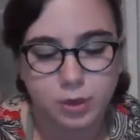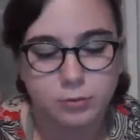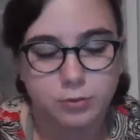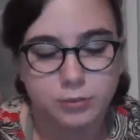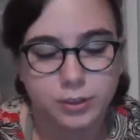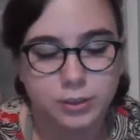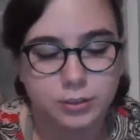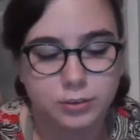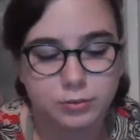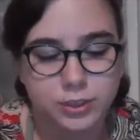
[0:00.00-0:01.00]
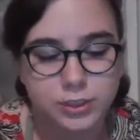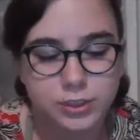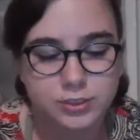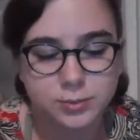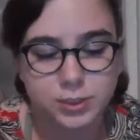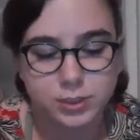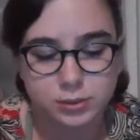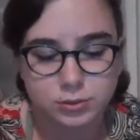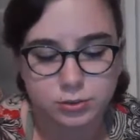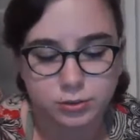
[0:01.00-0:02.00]
we're really doing is
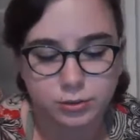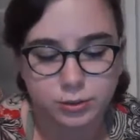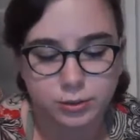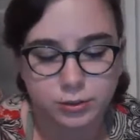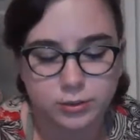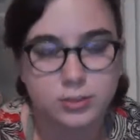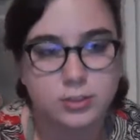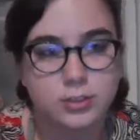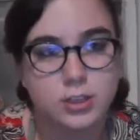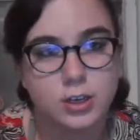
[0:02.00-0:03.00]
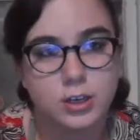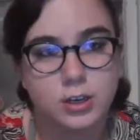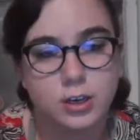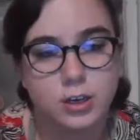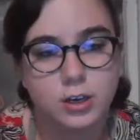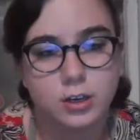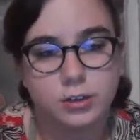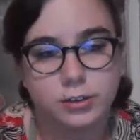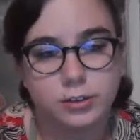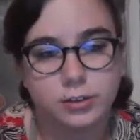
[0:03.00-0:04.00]
making sure that
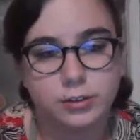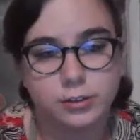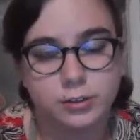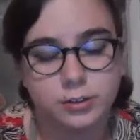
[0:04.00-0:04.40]
our